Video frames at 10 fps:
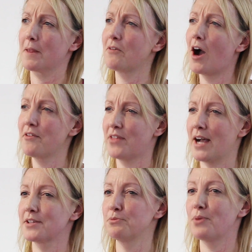
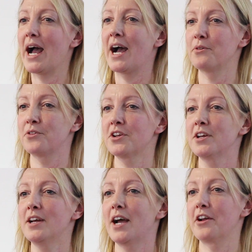£5,000,
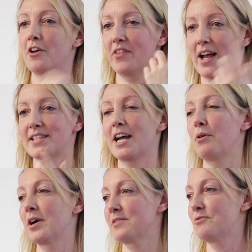and that's how
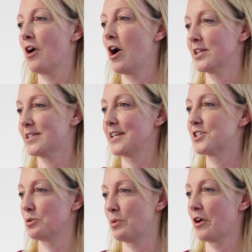I first set
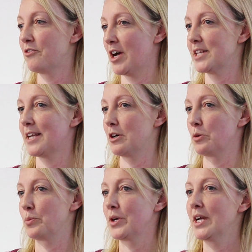up when I first set up
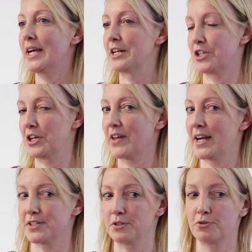in
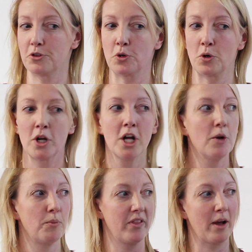2004.
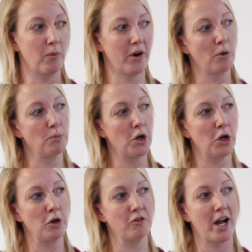But then when I
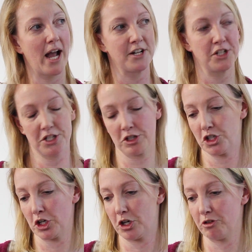moved, I had just a
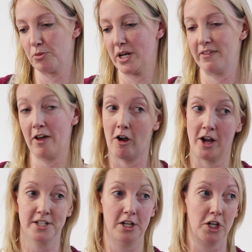chunk of money that
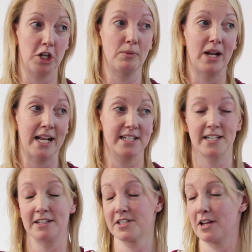I'd accumulated
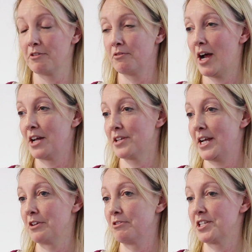in
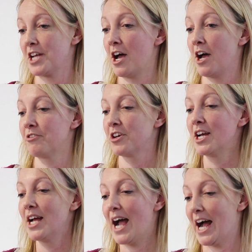a reserve,
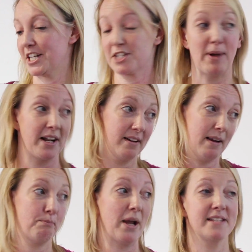and
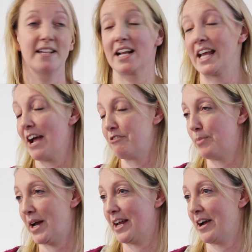spent basically every
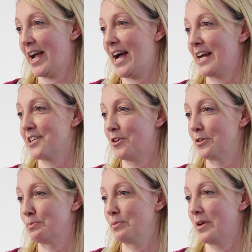penny I had
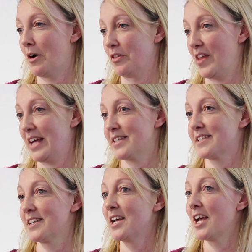on this,